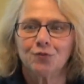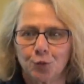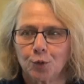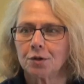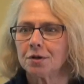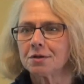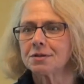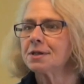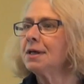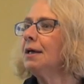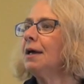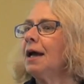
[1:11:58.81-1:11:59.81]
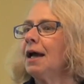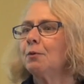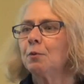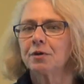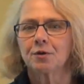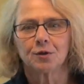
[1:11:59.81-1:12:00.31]
of words,
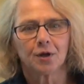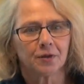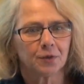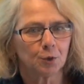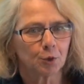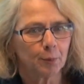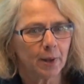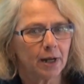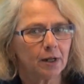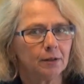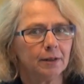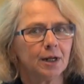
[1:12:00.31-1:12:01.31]
and whether or not there are grammatical